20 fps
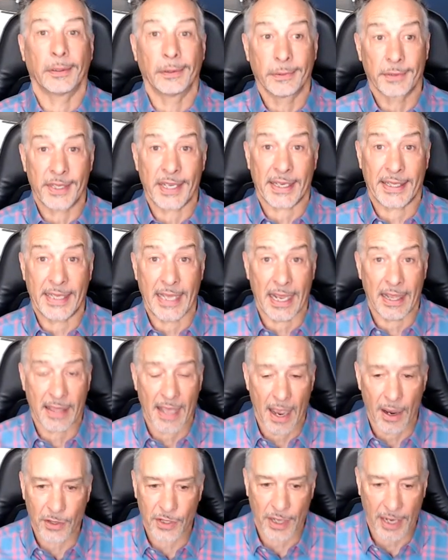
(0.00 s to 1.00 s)

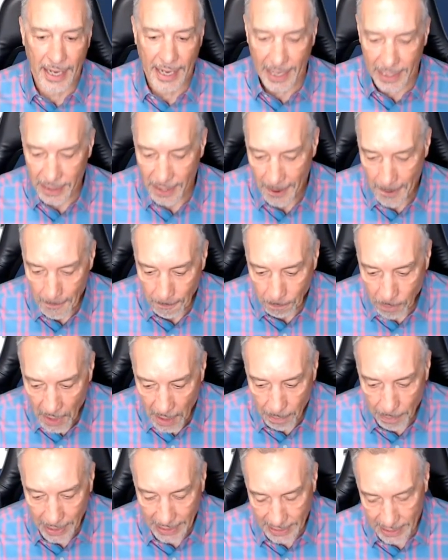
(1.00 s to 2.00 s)
16,000, I guess.
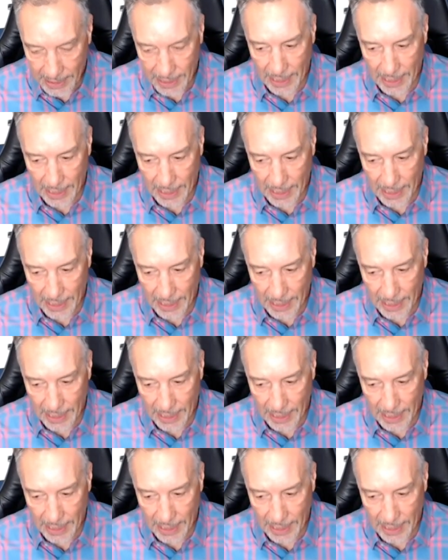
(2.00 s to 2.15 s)
But